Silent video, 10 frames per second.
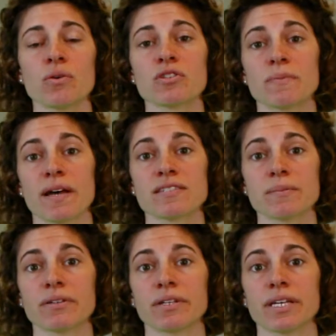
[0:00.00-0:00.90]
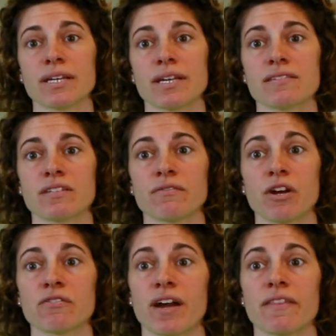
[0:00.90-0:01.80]
responsibility is to
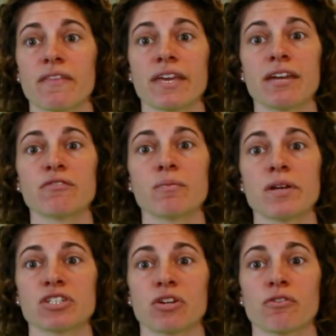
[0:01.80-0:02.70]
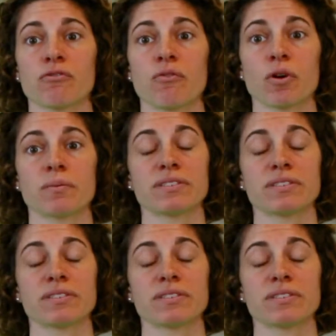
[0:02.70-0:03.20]
verify that the information on the Form